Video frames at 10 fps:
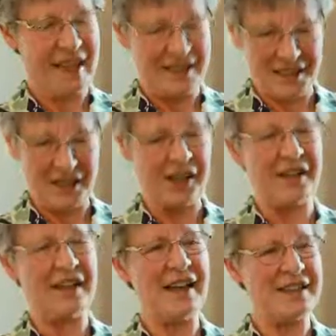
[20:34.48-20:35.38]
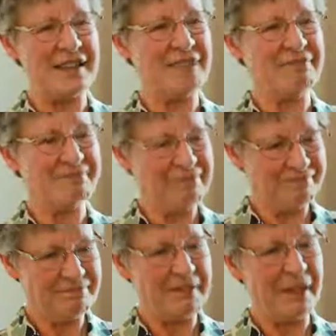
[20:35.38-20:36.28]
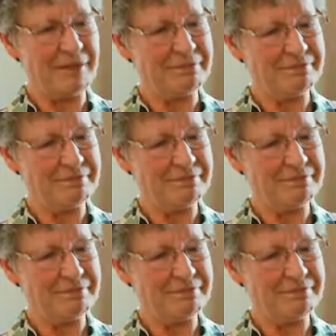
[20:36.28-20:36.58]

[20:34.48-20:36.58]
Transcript: That stuck, yes. Yep.